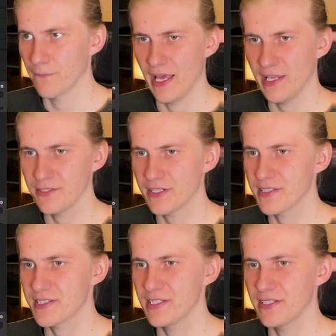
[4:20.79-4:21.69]
And you can
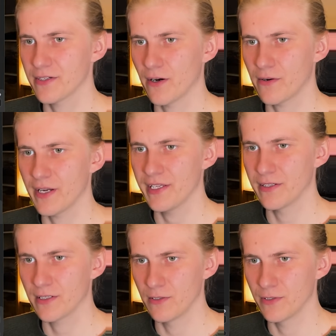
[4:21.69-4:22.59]
see it already
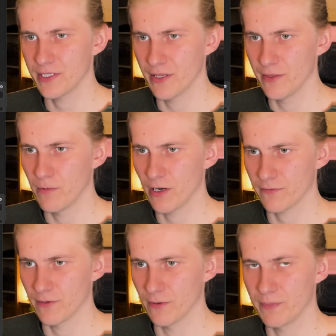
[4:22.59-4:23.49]
included in the
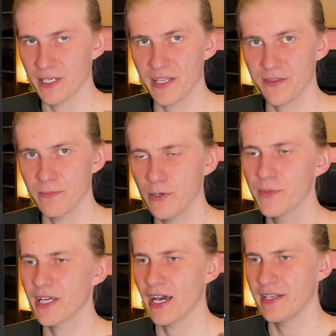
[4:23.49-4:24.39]
workflow, but at the
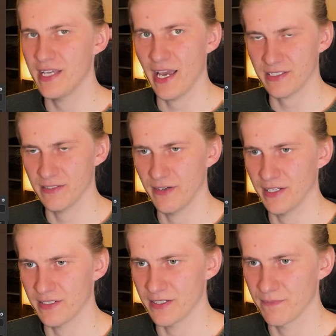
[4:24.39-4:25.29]
moment I
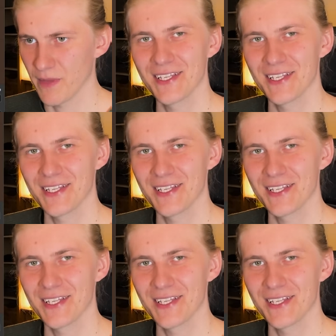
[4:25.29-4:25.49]
deactivated it.